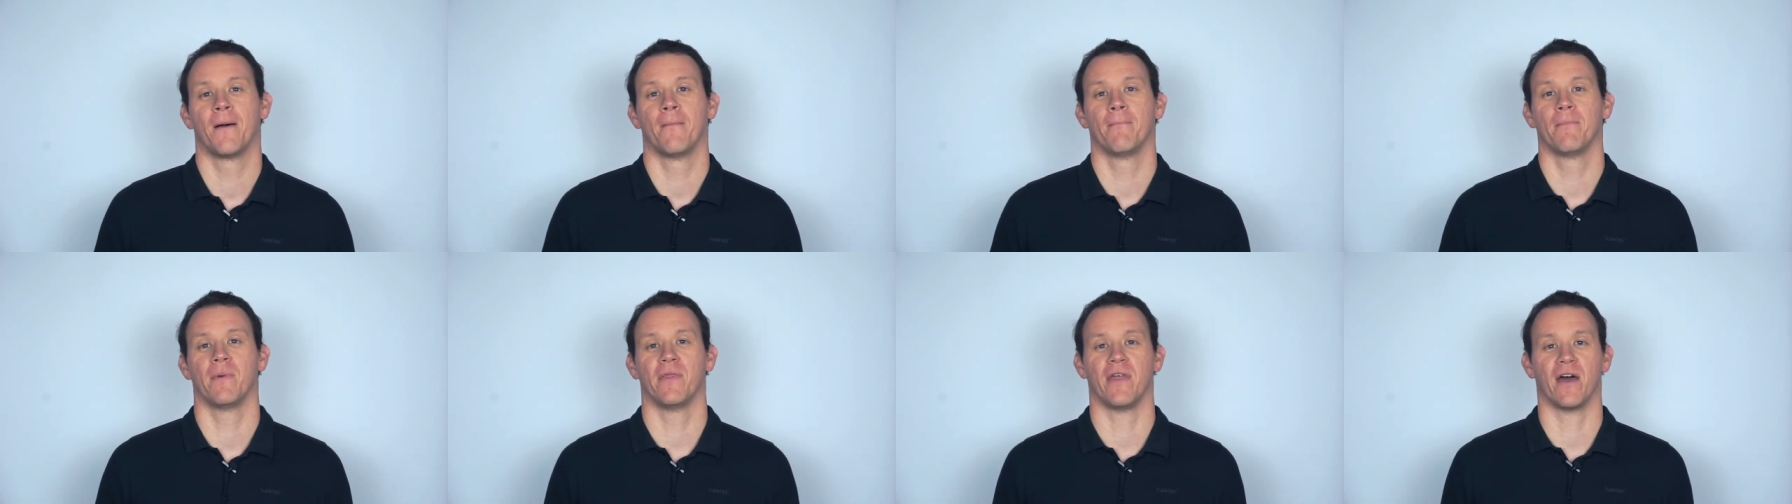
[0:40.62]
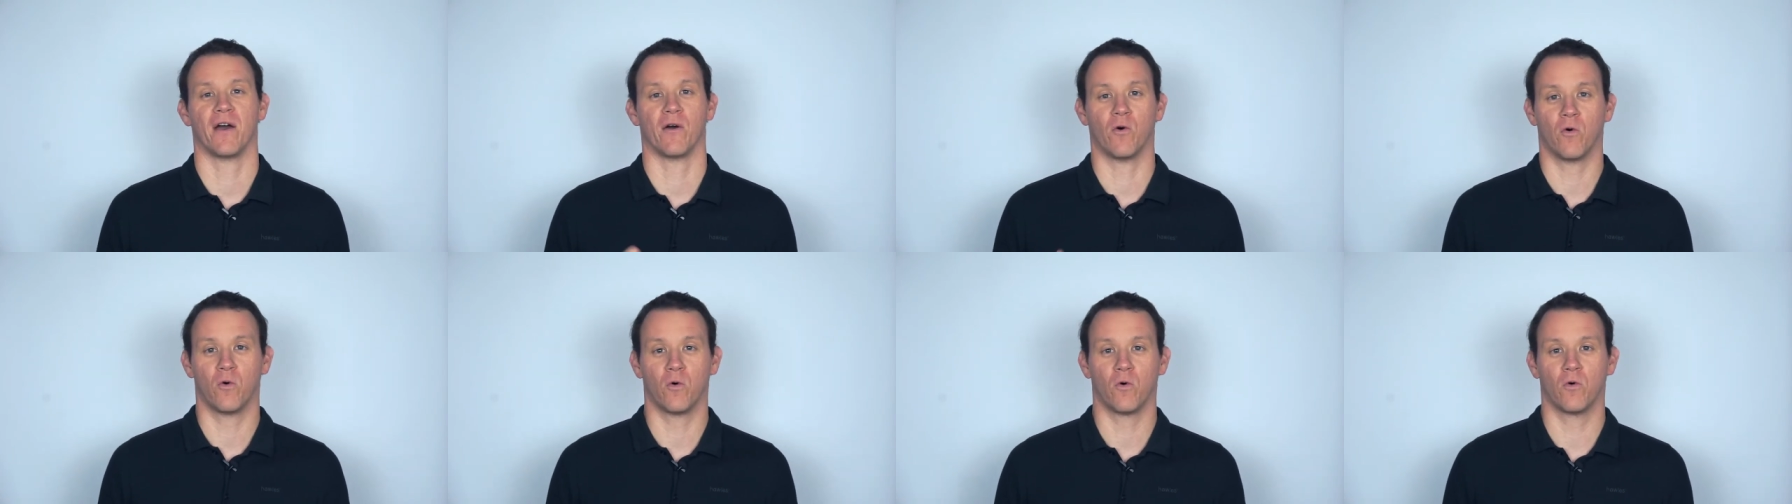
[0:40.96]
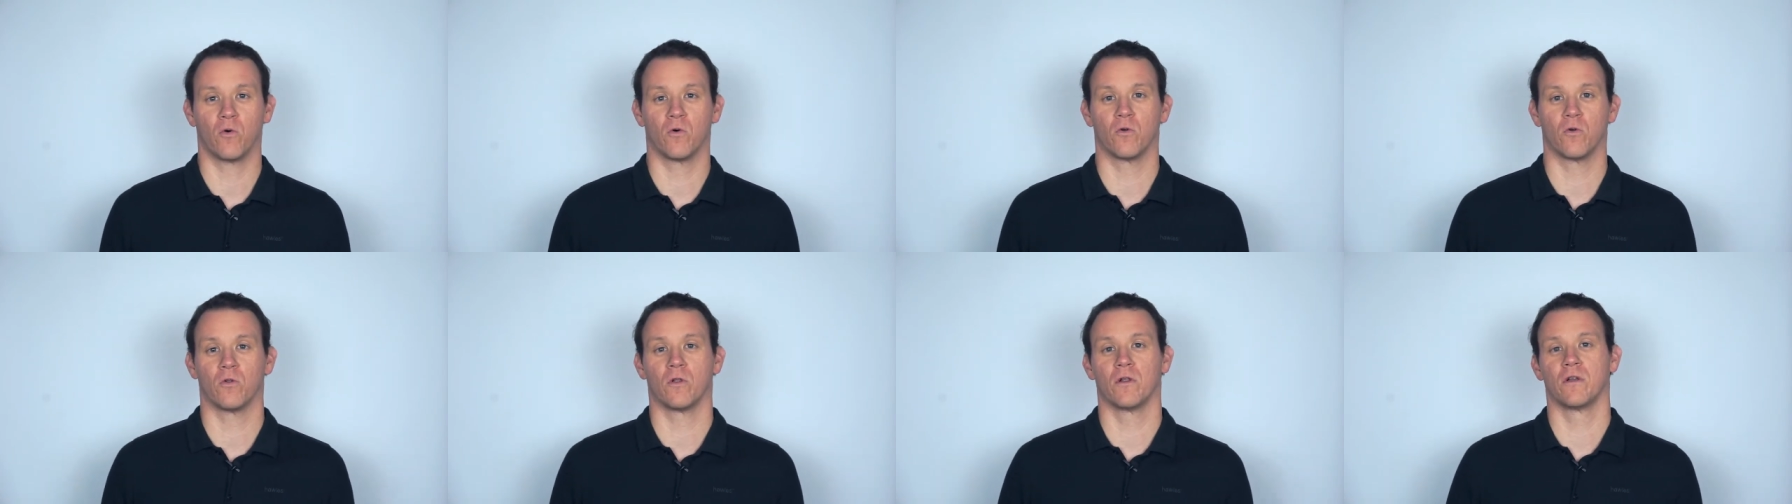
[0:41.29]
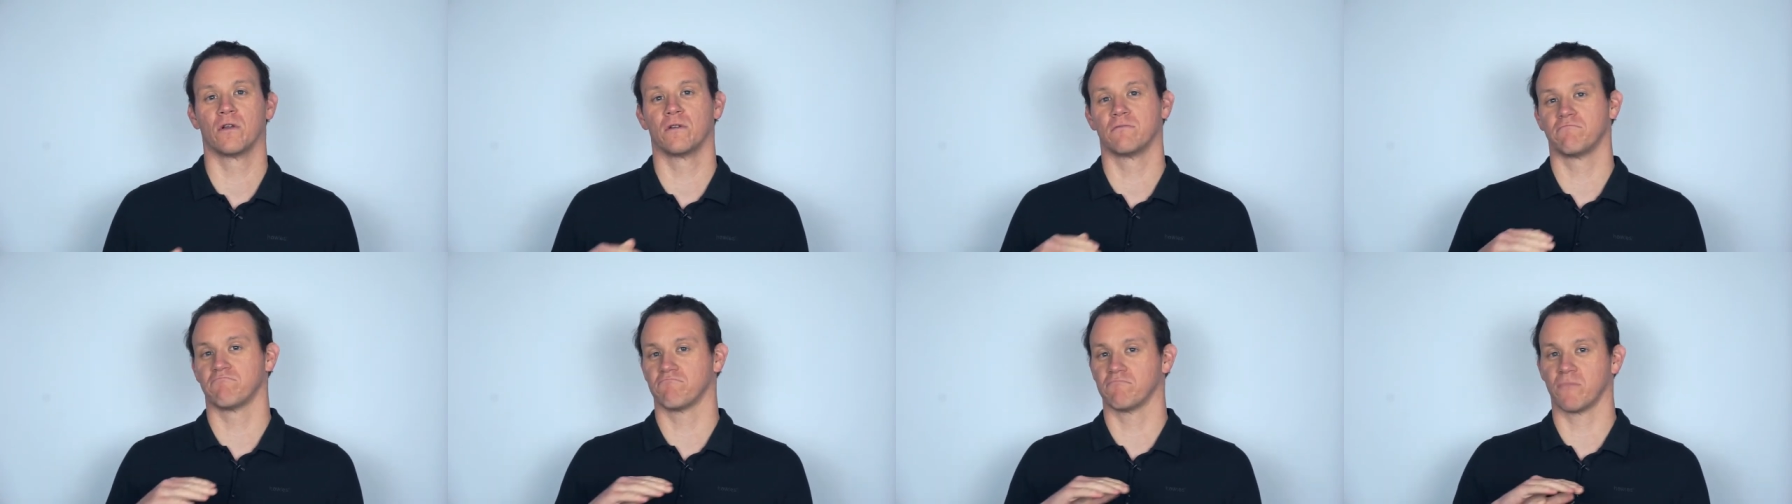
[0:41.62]
but they're all
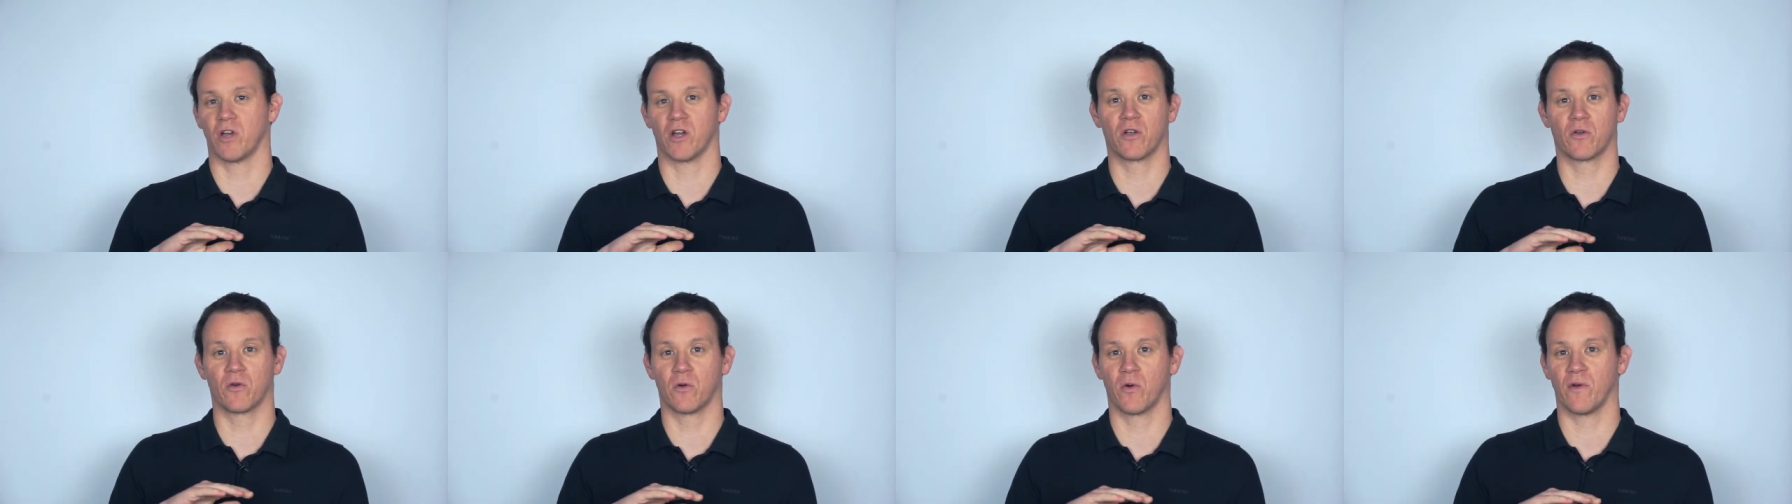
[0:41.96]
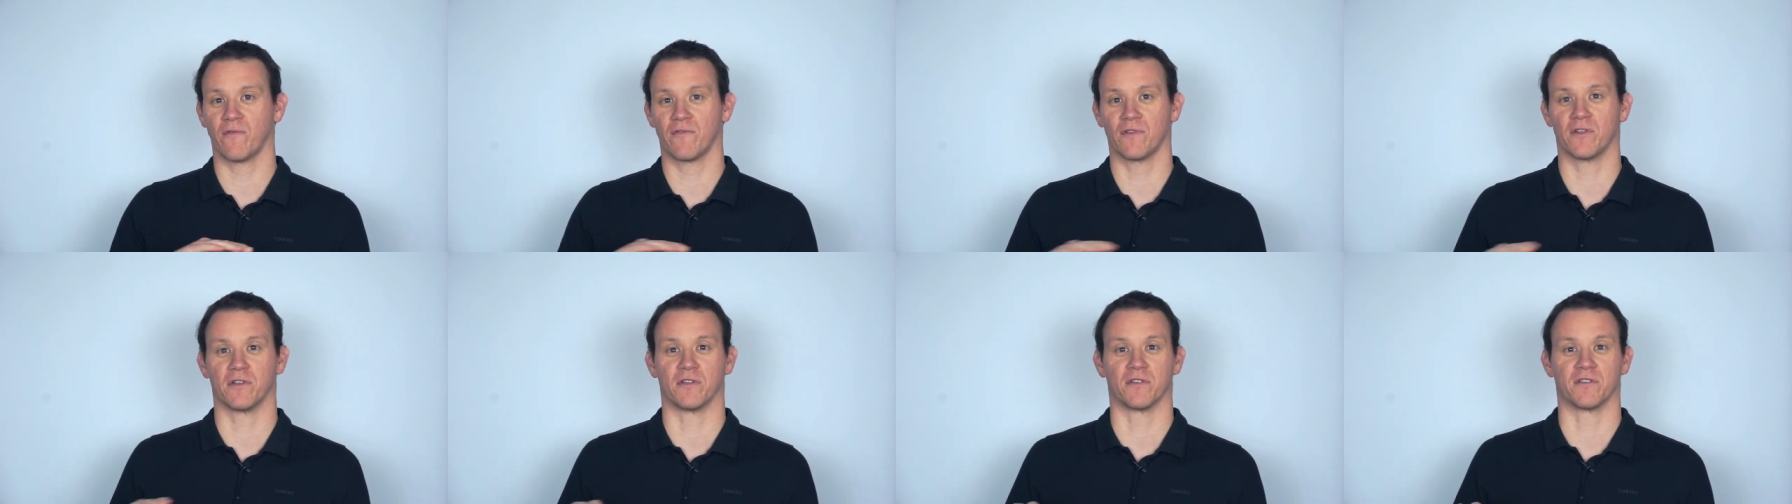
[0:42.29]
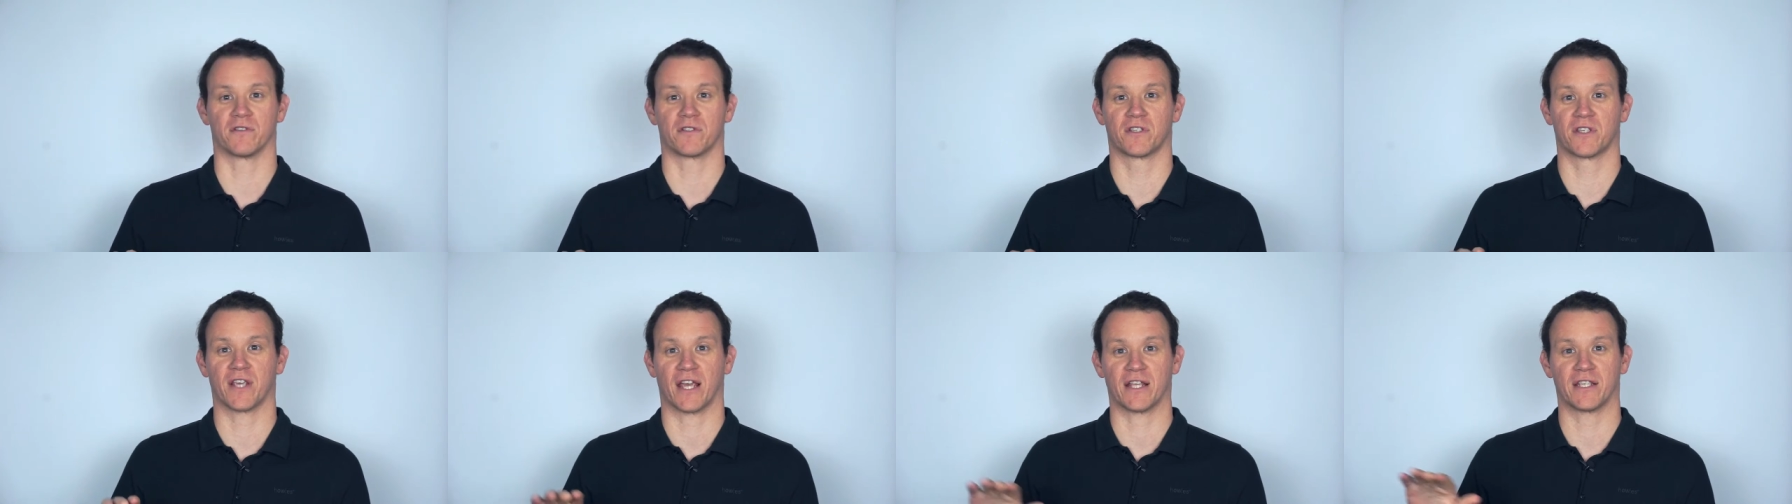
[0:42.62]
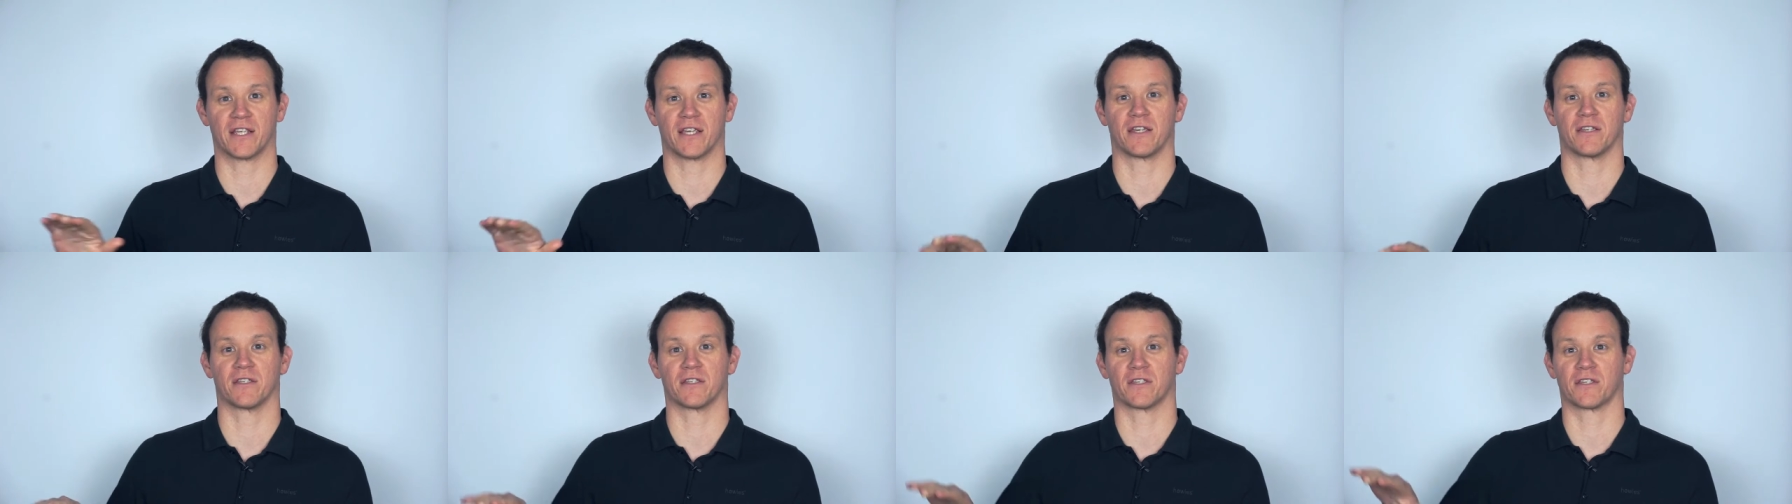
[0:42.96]
equivalent
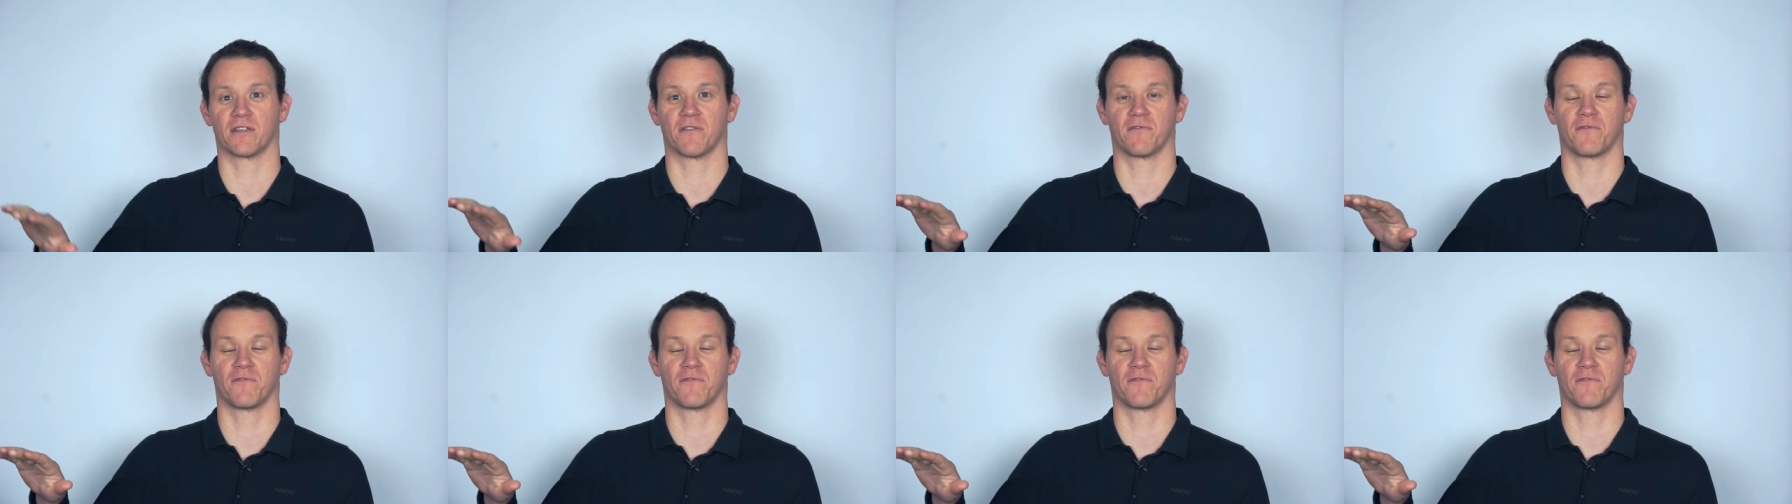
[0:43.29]
settings